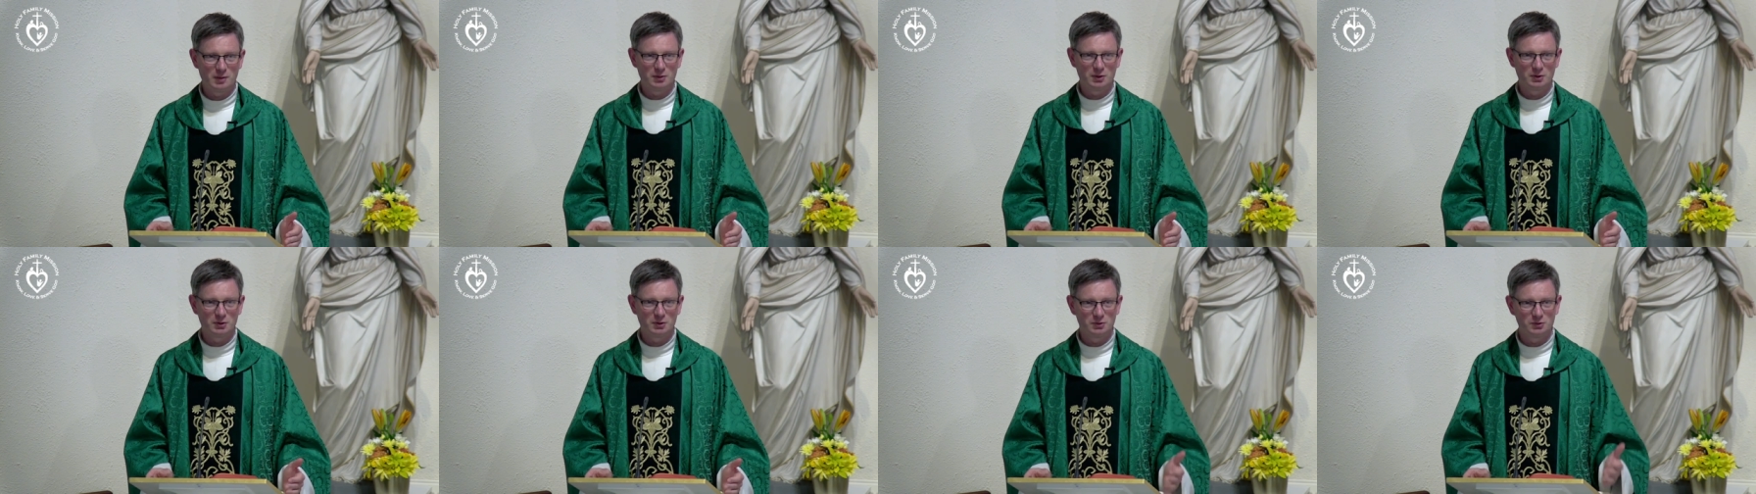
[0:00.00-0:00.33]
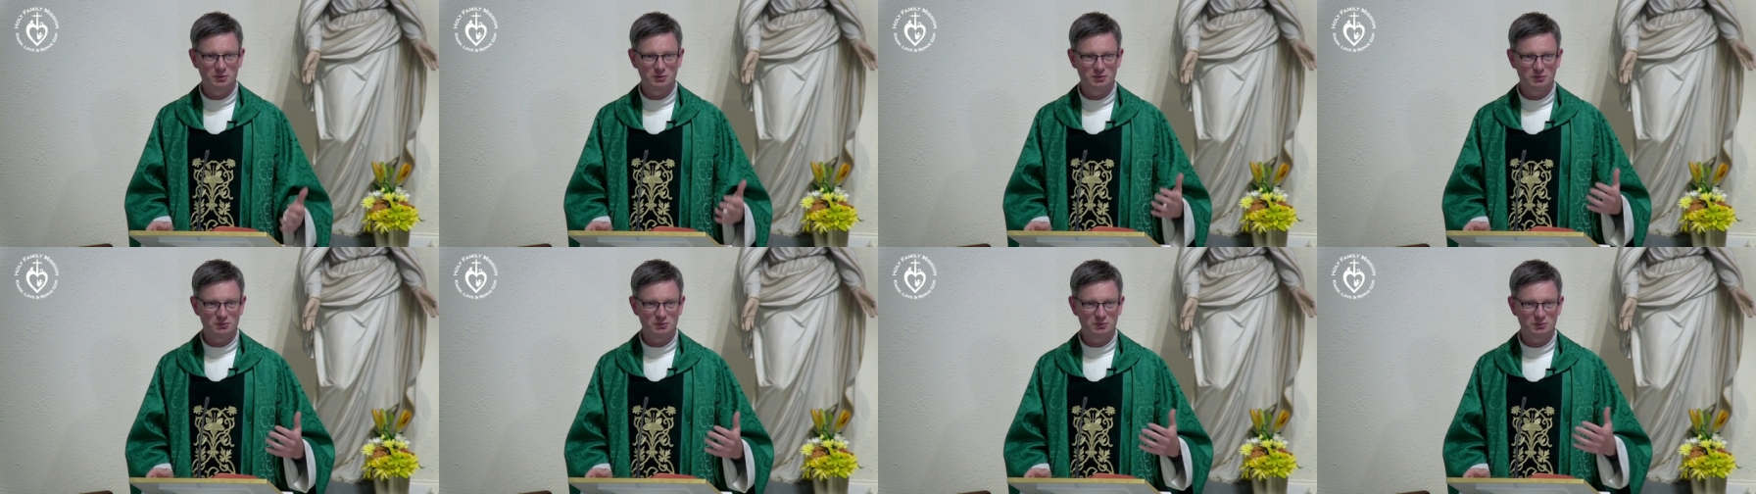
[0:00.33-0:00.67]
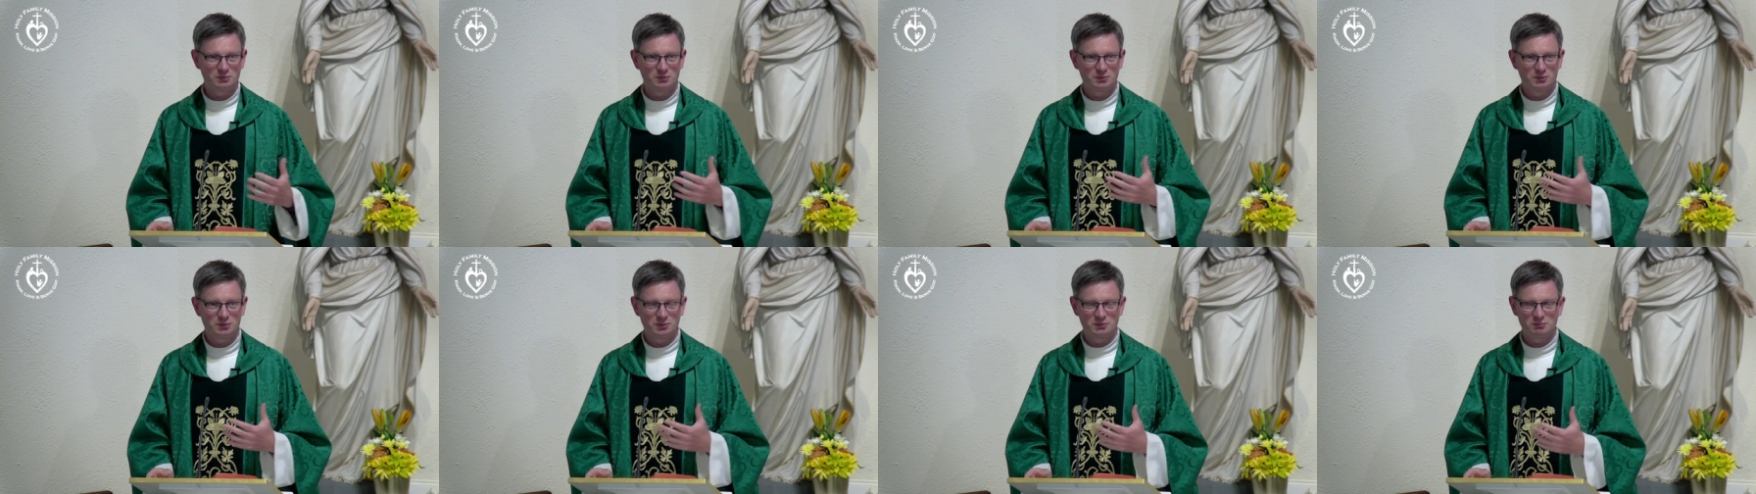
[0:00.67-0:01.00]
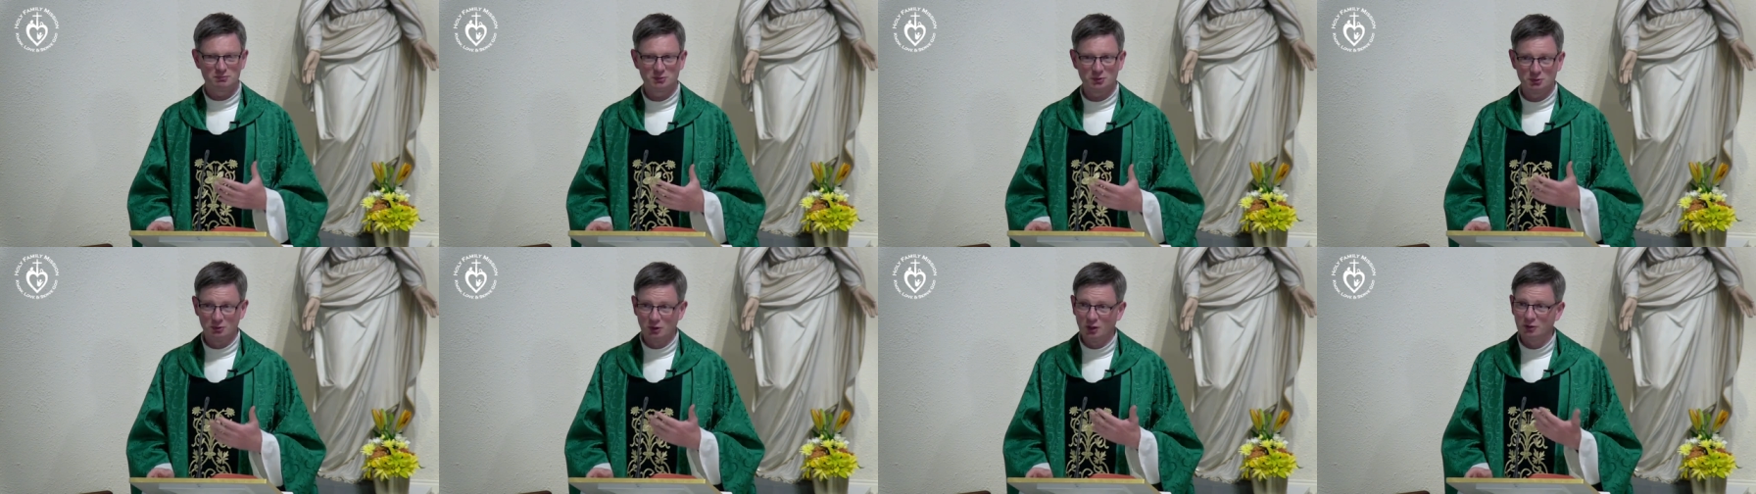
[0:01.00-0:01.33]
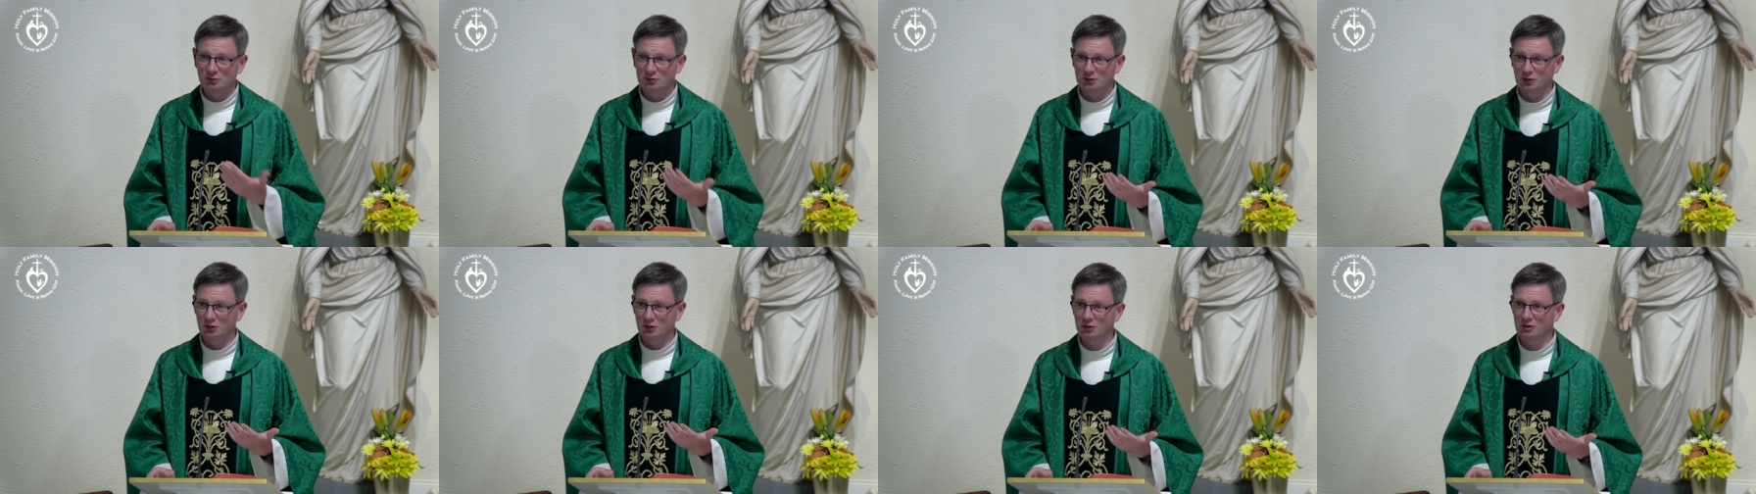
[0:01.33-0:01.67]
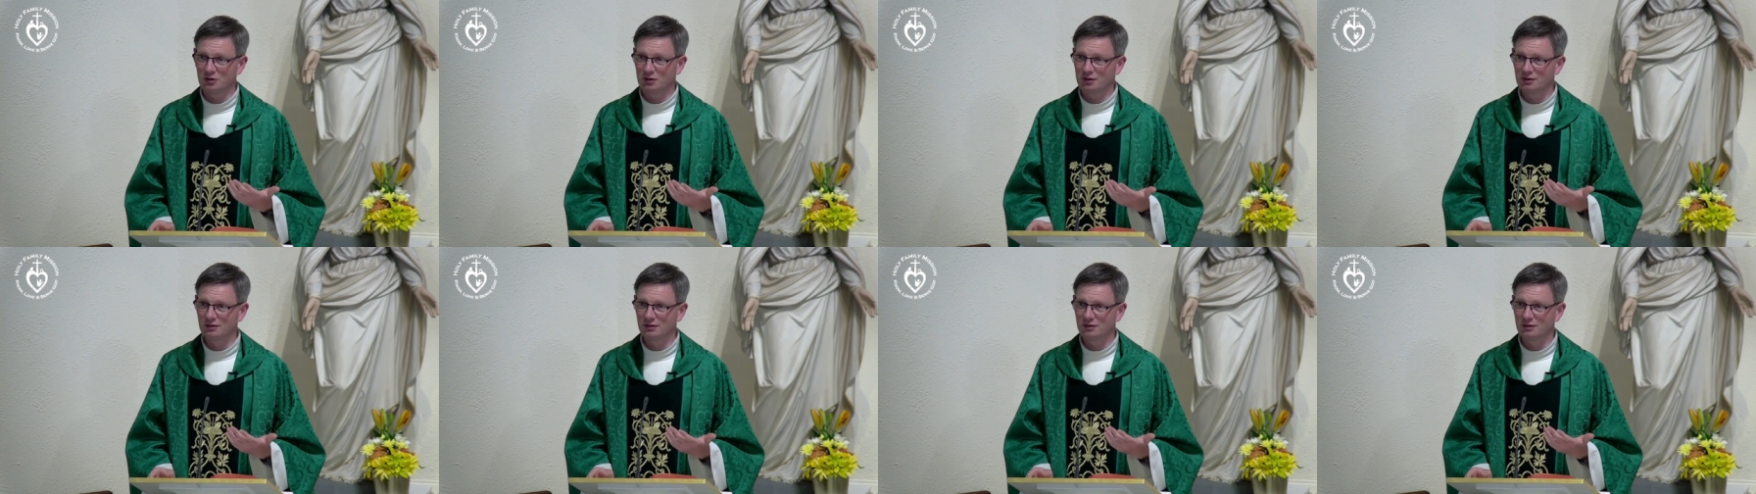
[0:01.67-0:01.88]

who, who love the Lord.